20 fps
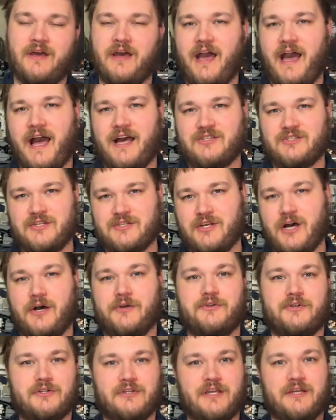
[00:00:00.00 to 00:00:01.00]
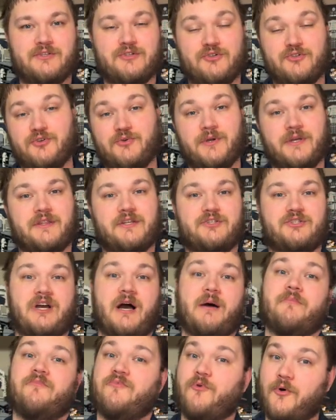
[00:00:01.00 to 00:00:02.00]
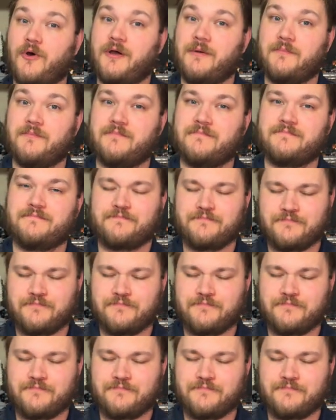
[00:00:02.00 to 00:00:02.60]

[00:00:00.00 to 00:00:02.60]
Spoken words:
as his underlings are doing the job for him.